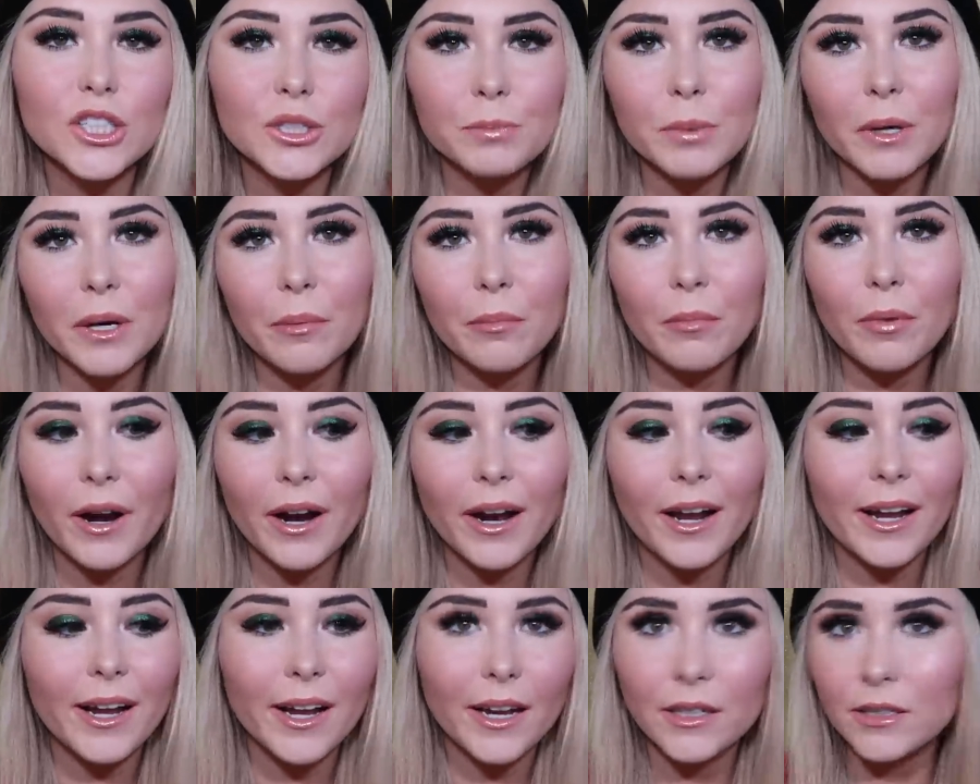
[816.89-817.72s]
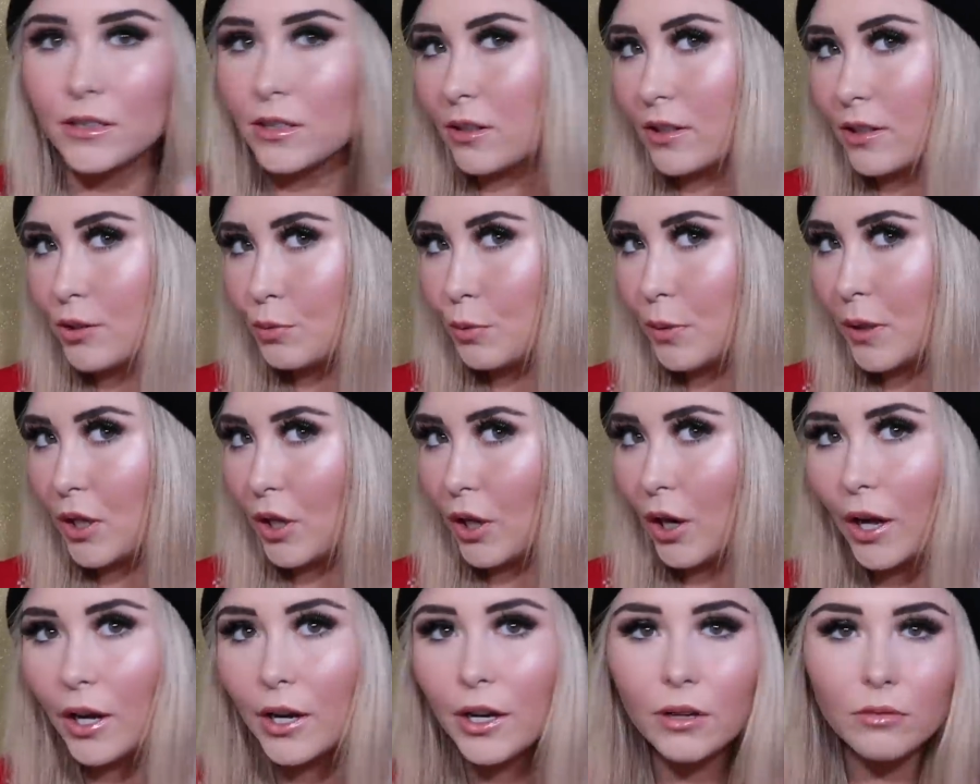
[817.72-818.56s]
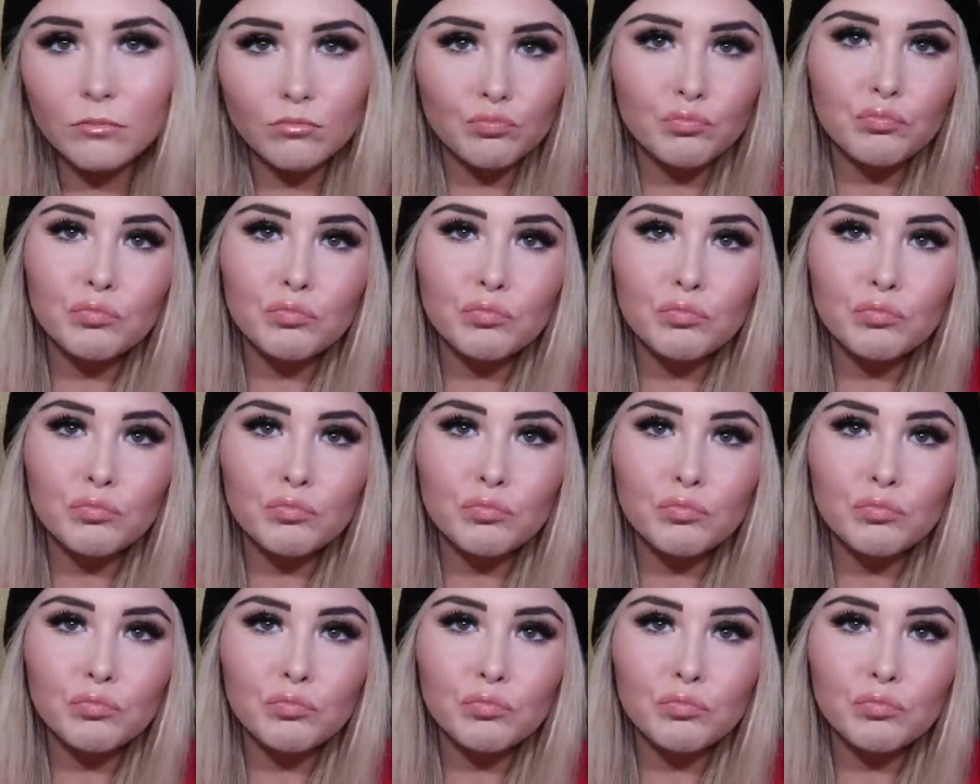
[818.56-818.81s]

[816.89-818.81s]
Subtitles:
spring break, and so this will be good.